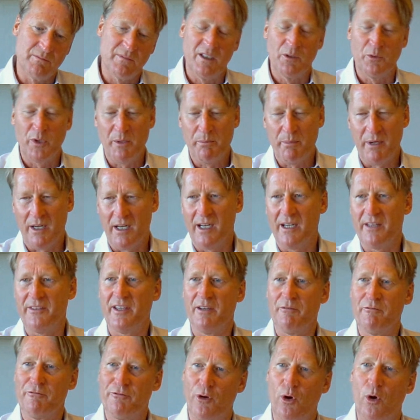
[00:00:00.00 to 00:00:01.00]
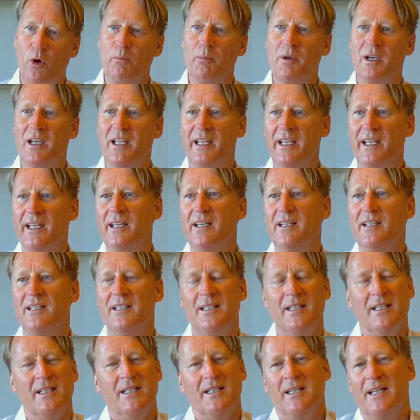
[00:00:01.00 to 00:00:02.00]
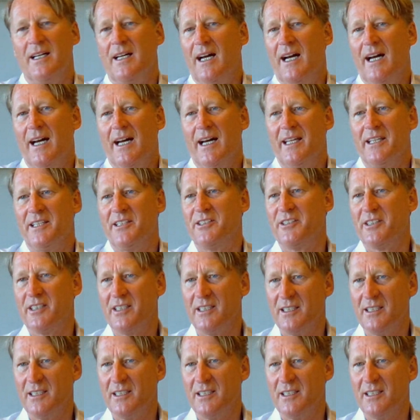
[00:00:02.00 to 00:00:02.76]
We buy them formally, and